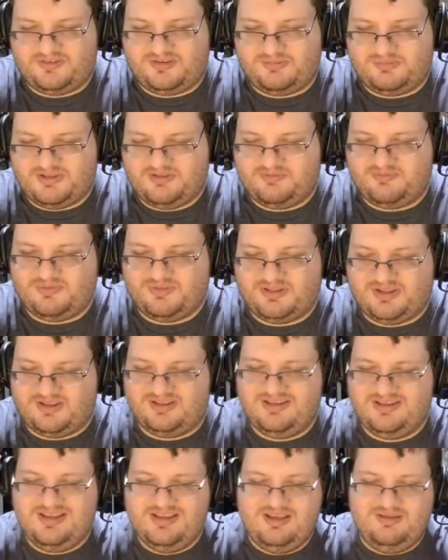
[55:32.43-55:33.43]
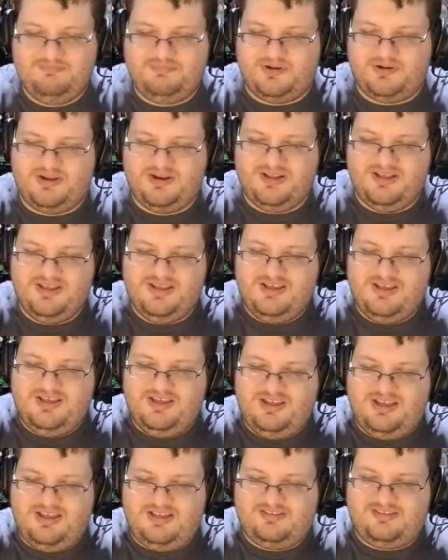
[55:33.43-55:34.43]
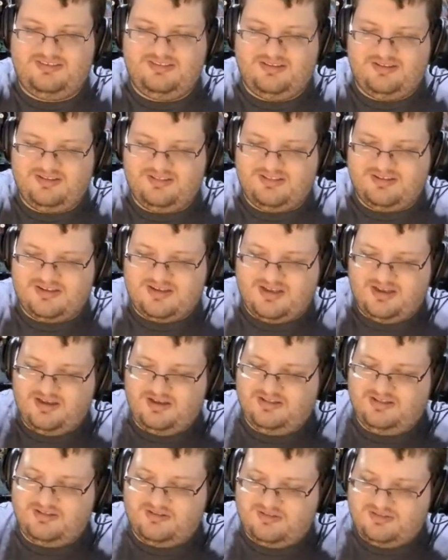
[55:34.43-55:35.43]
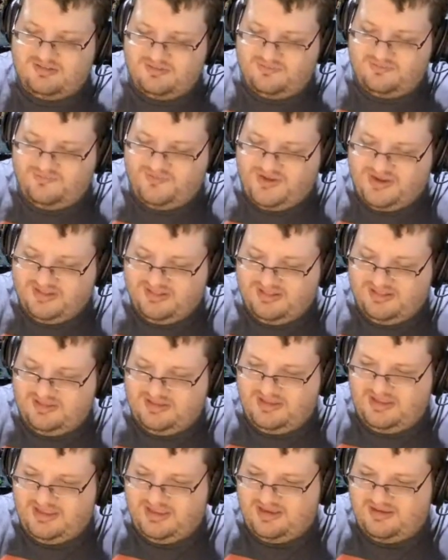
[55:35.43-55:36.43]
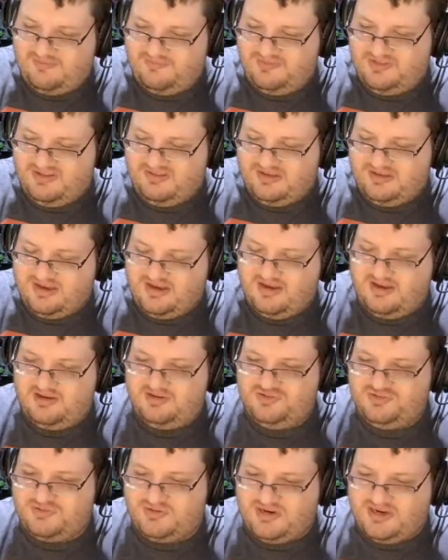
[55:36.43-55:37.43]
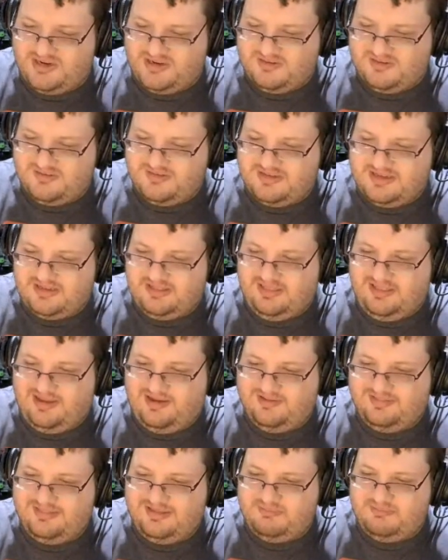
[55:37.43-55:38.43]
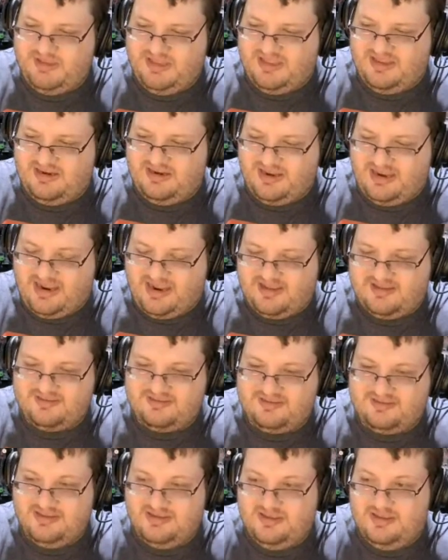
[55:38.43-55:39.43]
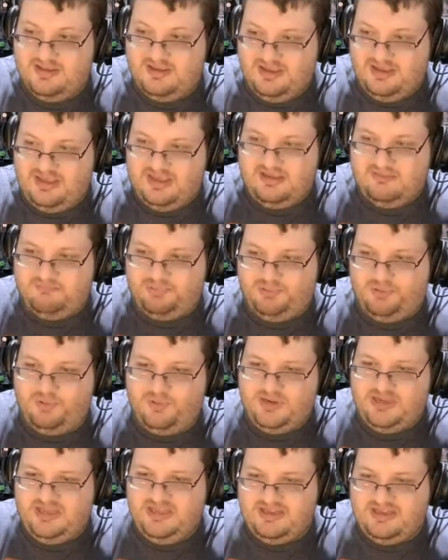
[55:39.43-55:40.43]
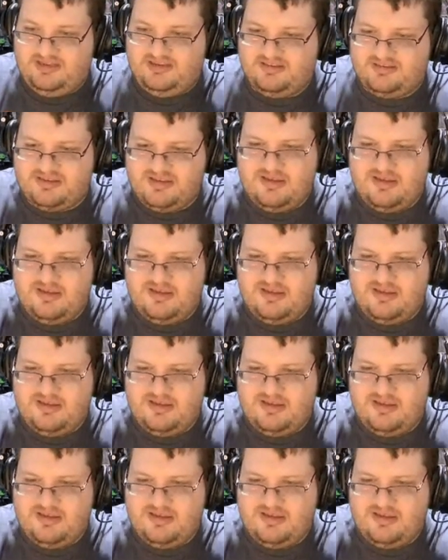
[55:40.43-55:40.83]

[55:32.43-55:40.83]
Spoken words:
something from but it's the fact that they have these contracts that lock them in as employees,